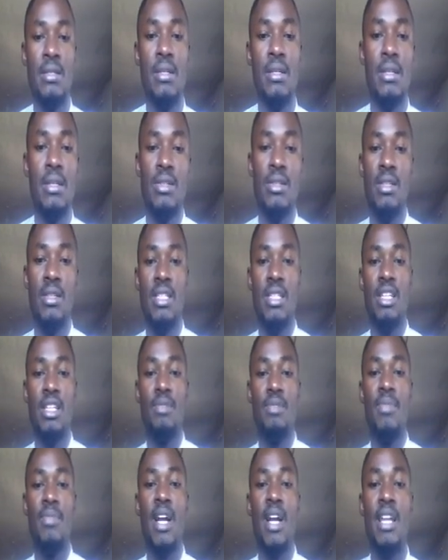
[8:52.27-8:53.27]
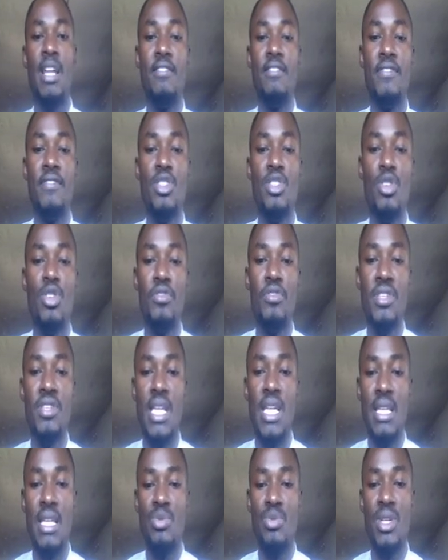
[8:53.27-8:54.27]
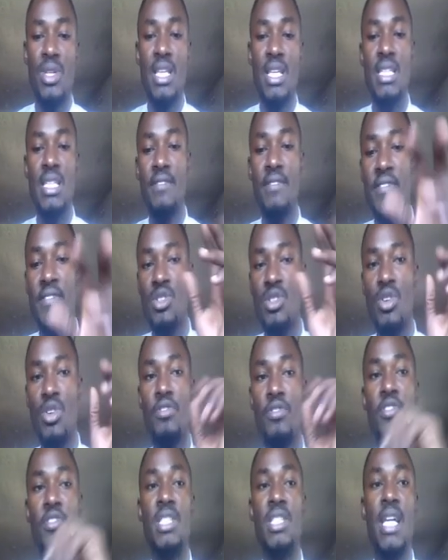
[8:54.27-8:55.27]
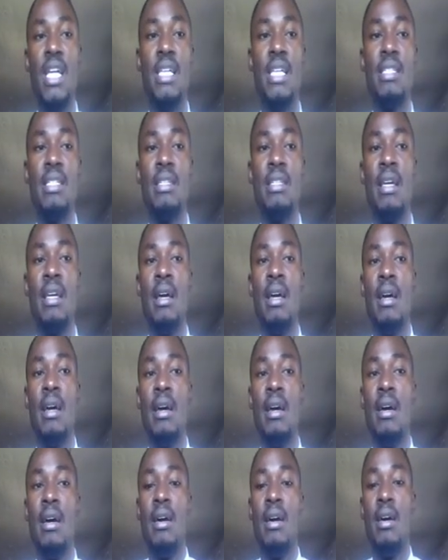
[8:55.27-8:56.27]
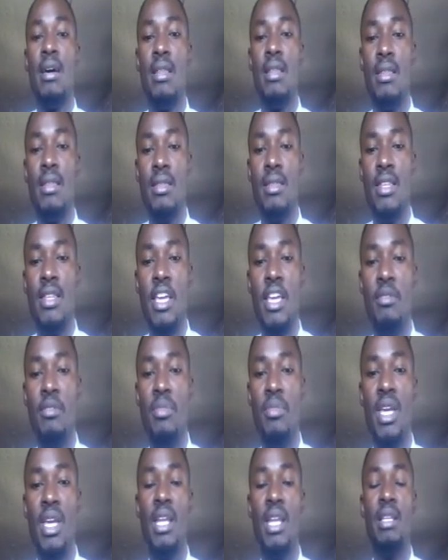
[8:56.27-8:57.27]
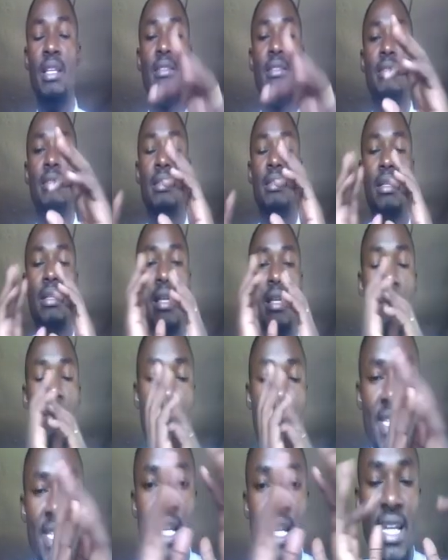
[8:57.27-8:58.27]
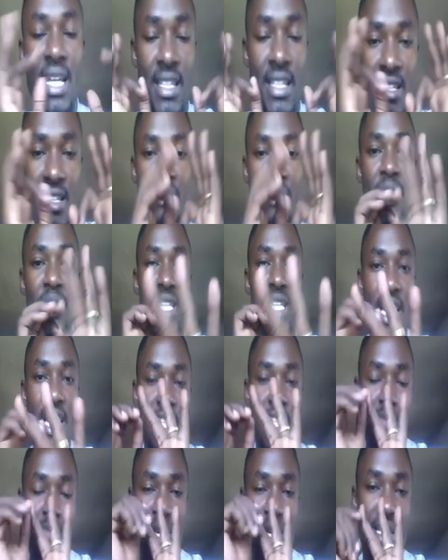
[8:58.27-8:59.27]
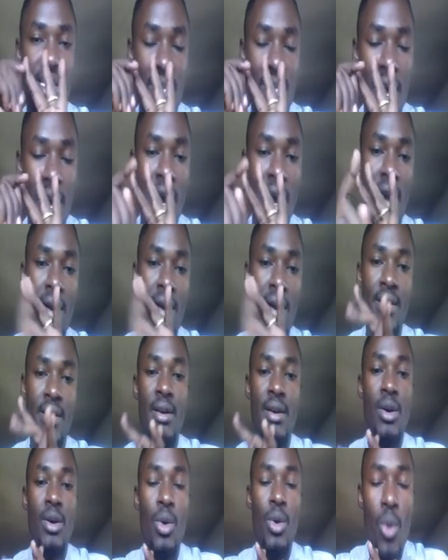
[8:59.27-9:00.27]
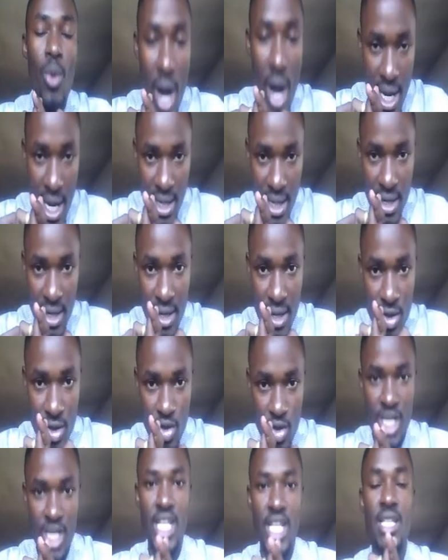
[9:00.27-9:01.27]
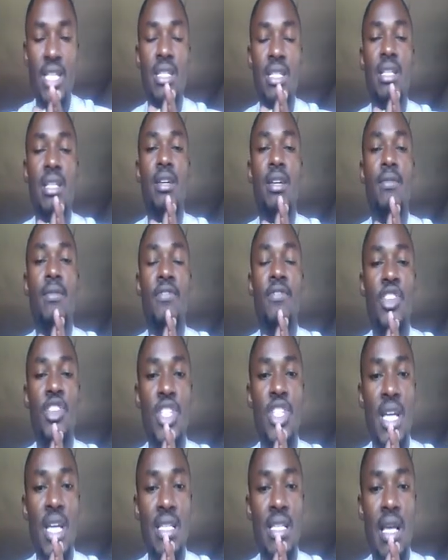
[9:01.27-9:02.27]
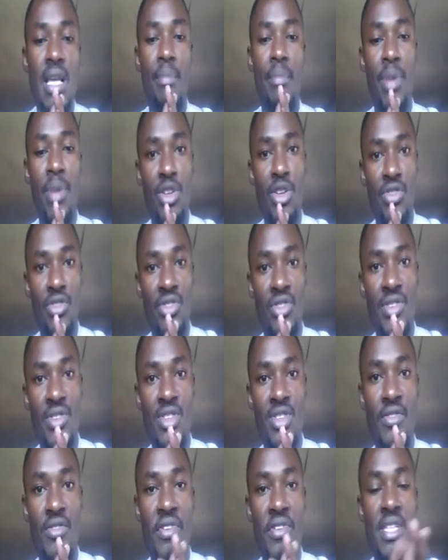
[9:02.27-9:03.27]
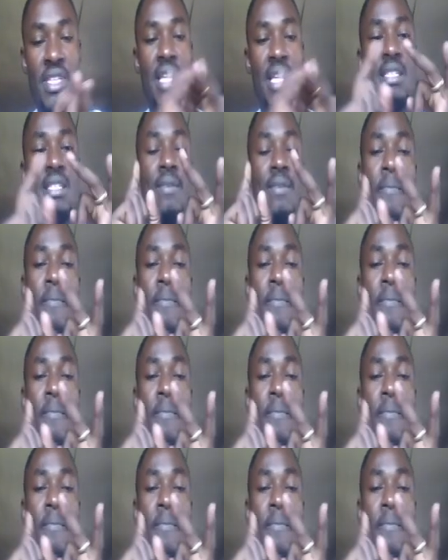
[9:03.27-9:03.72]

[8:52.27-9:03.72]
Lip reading: So they said mark and name physical features. When they say physical features, they mean basically three major aspects are: one, drainage features are part of the physical features.